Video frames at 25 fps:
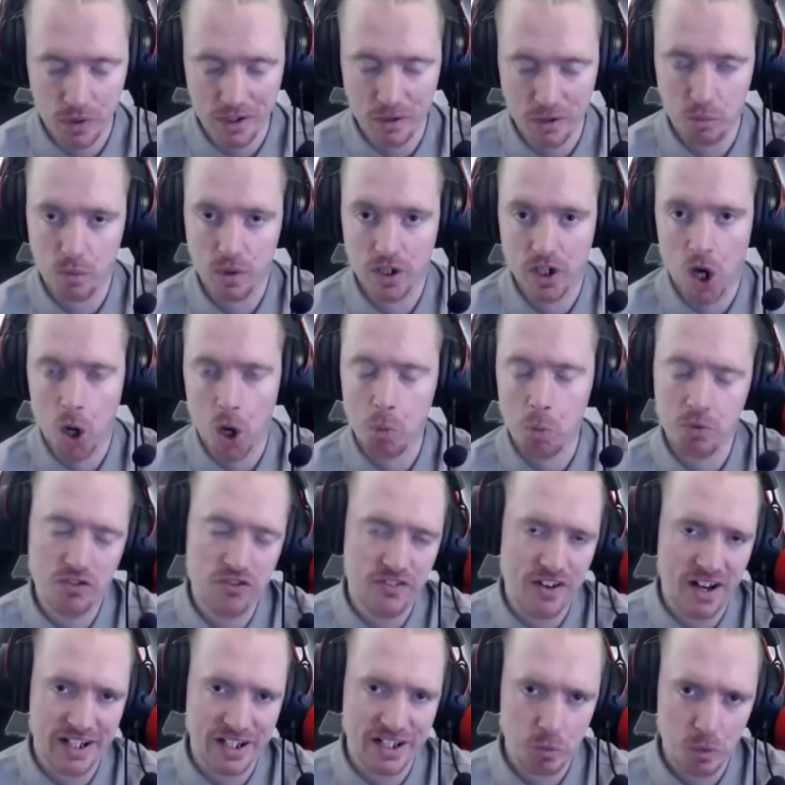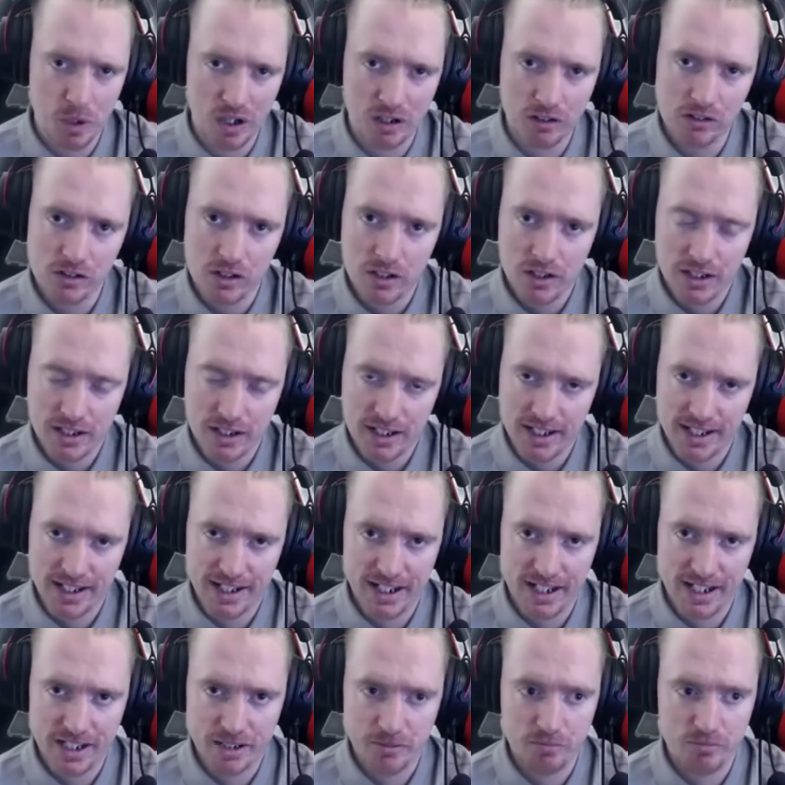coped very well
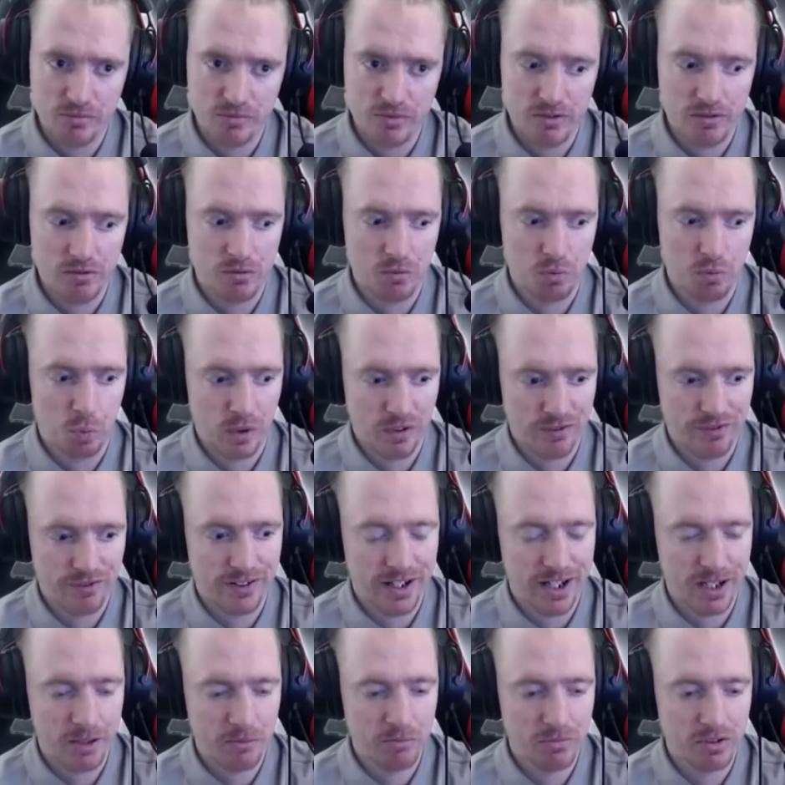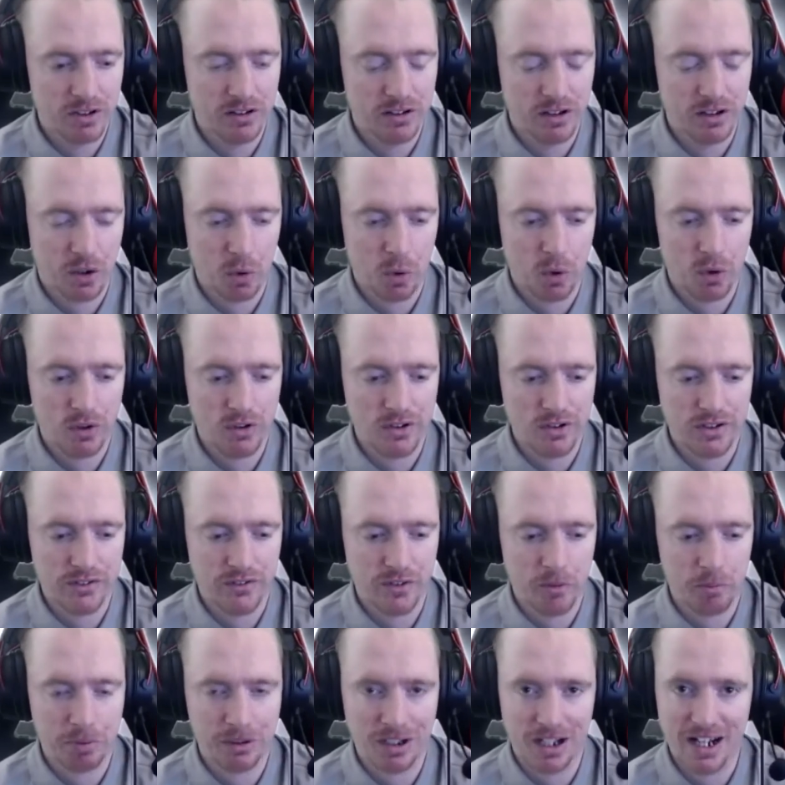with him and the quality of the
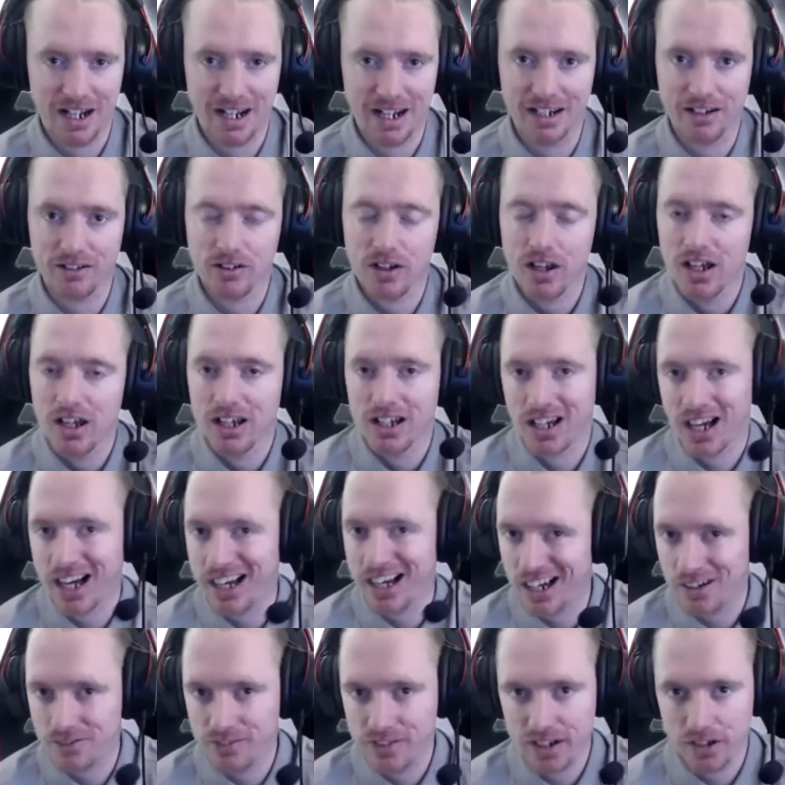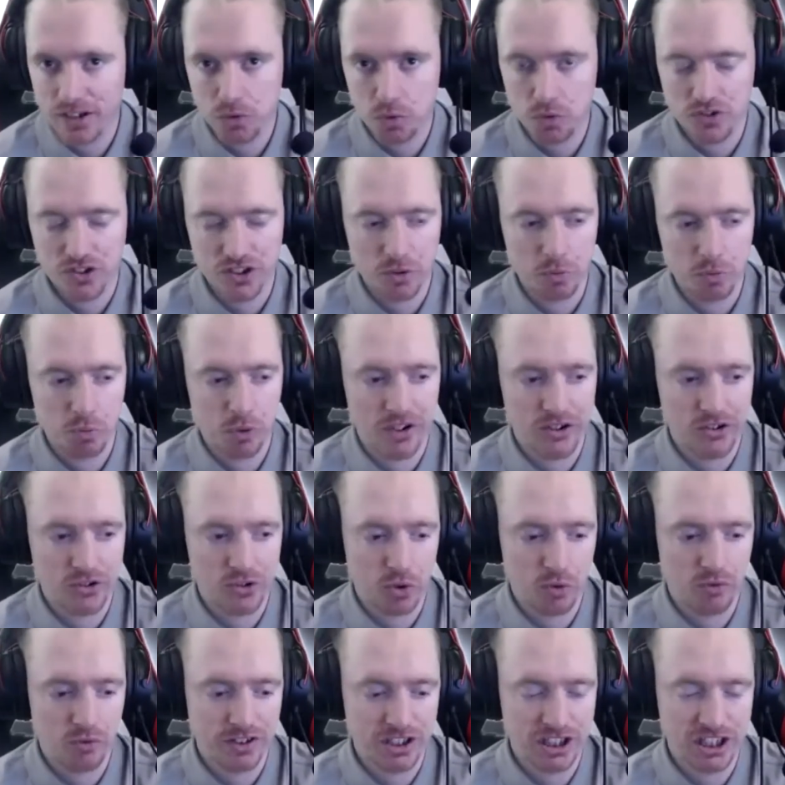player. Kai Havertz, we've seen what he's
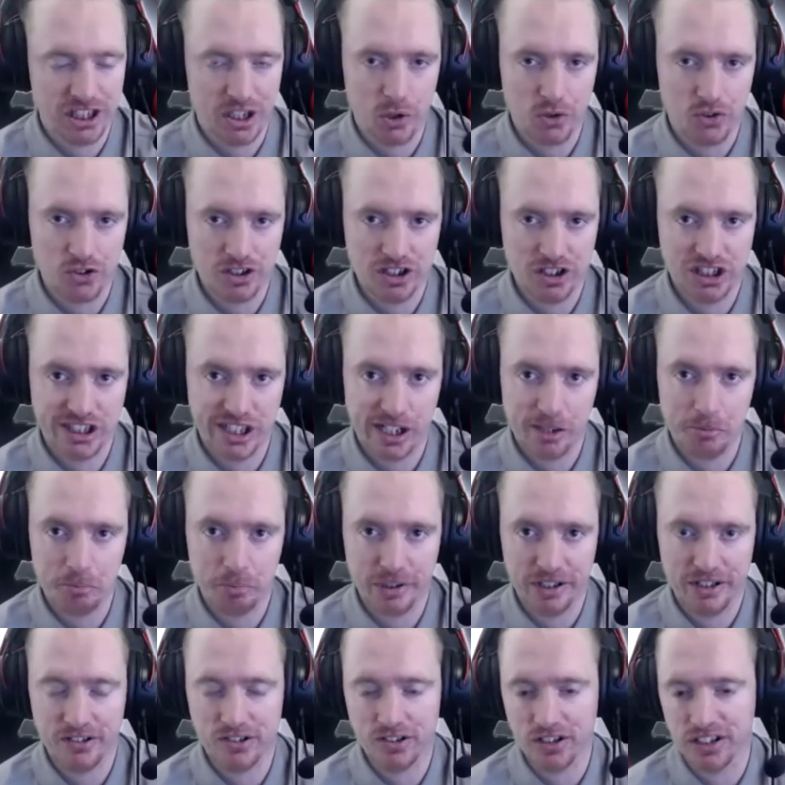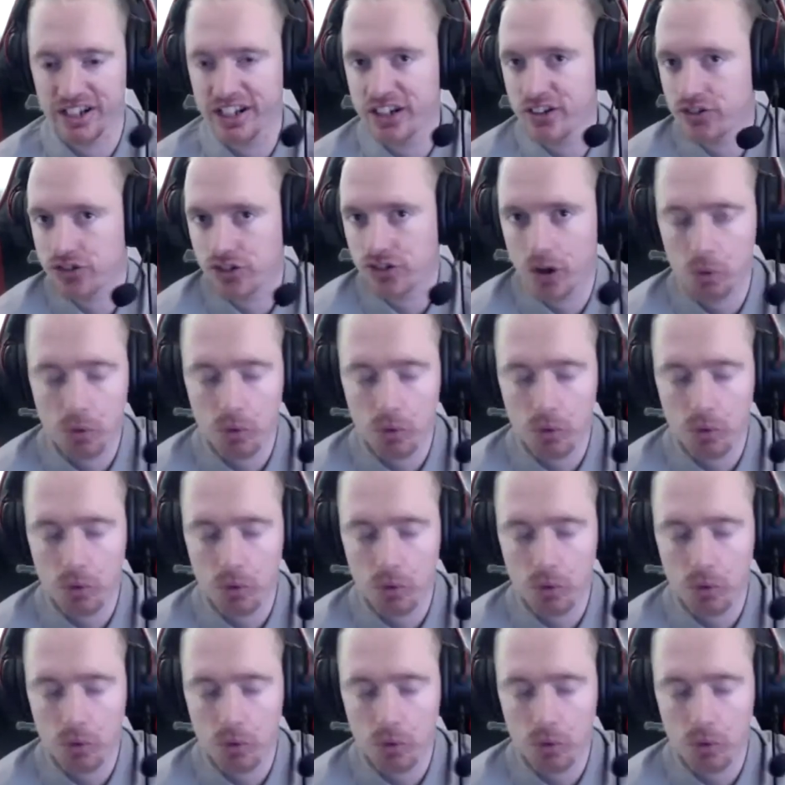done for Chelsea in Champions League. So